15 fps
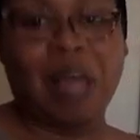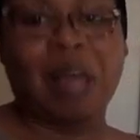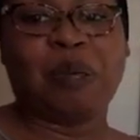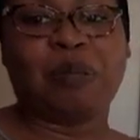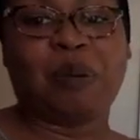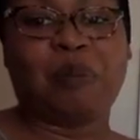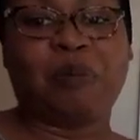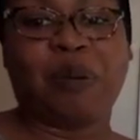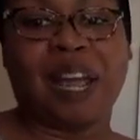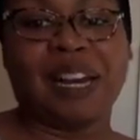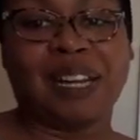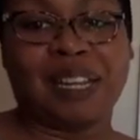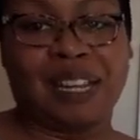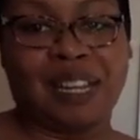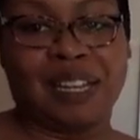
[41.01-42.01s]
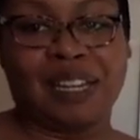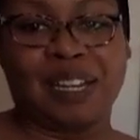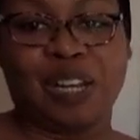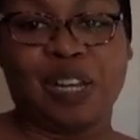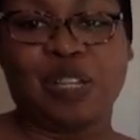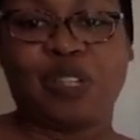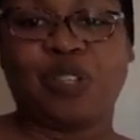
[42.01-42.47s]
The predicate
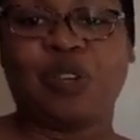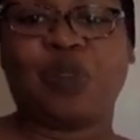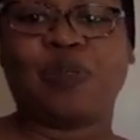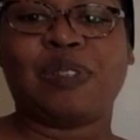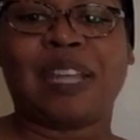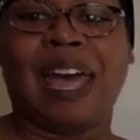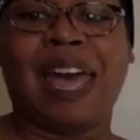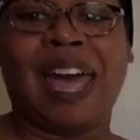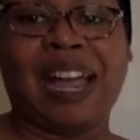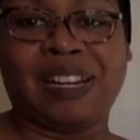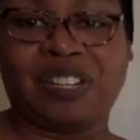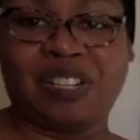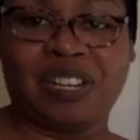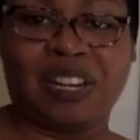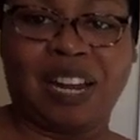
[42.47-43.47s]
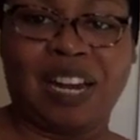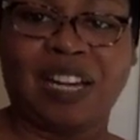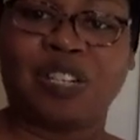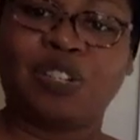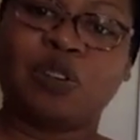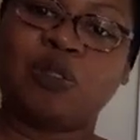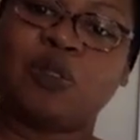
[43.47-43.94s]
shows action, and it
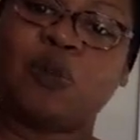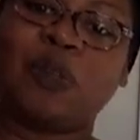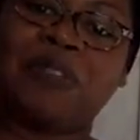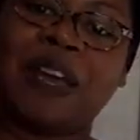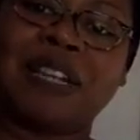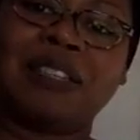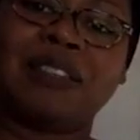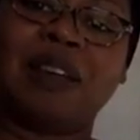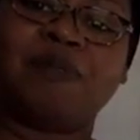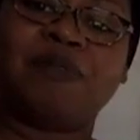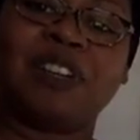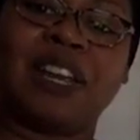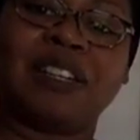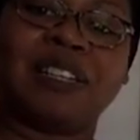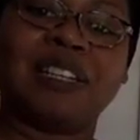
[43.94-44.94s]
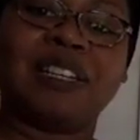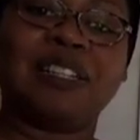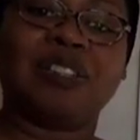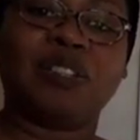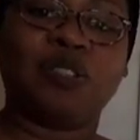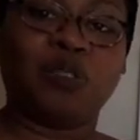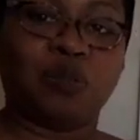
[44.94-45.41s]
shows what that subject is
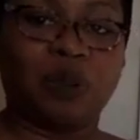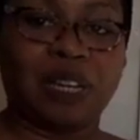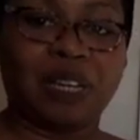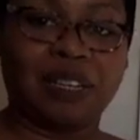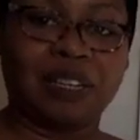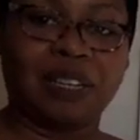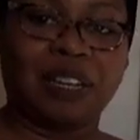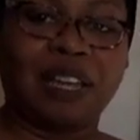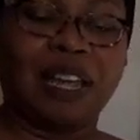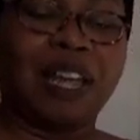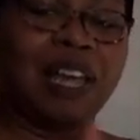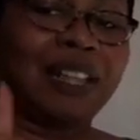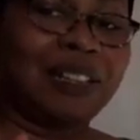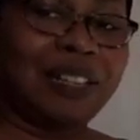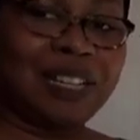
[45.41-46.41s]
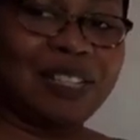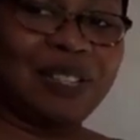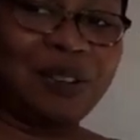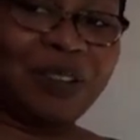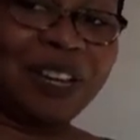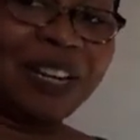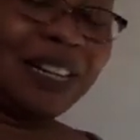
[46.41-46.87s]
doing. Let's
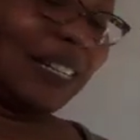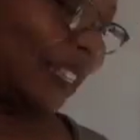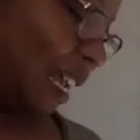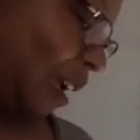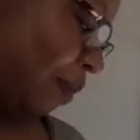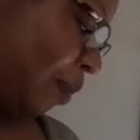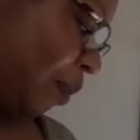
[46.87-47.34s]
look at an example.